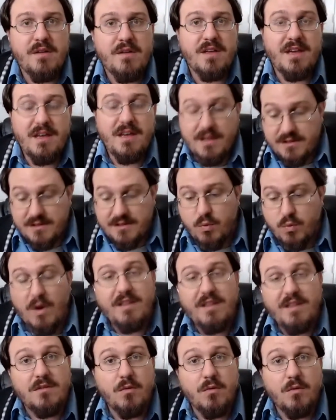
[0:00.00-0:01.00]
to the kids
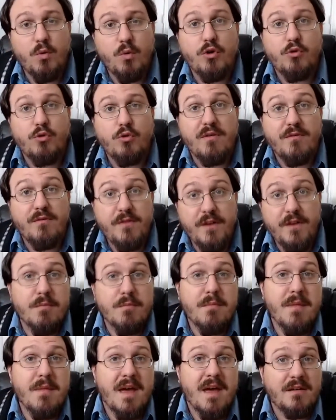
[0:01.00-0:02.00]
what the word revere
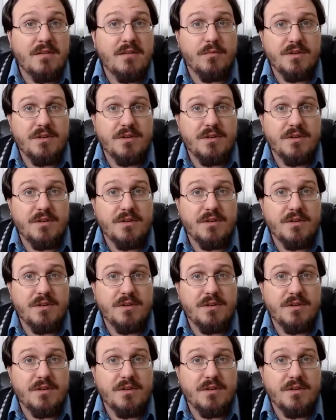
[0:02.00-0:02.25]
meant,